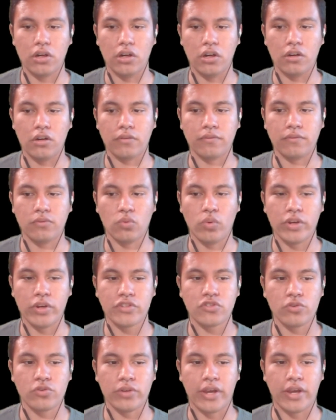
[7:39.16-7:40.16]
of
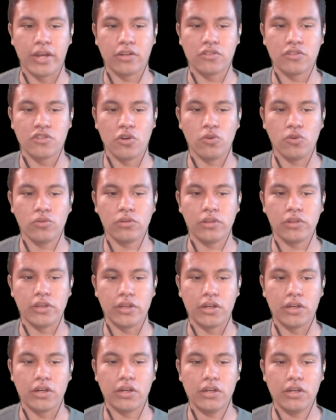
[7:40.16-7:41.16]
Western
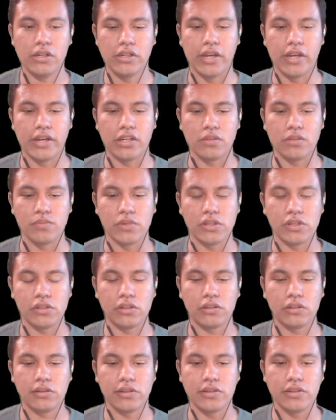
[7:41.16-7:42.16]
Anatolia, and
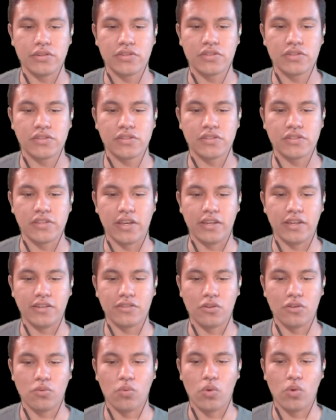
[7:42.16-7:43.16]
immediately
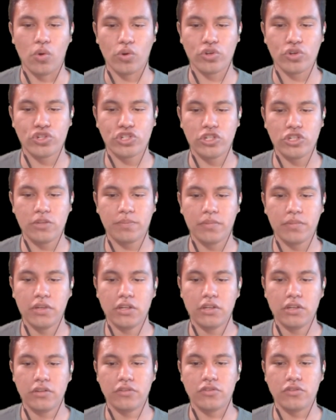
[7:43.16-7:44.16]
sent a warship
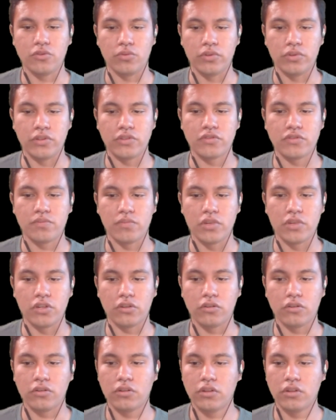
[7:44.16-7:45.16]
to
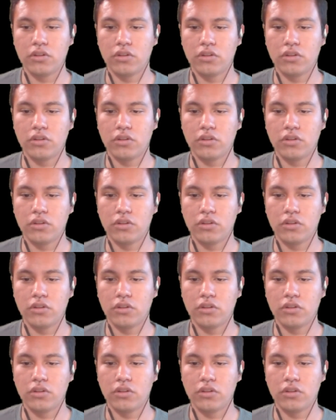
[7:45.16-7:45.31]
Izmir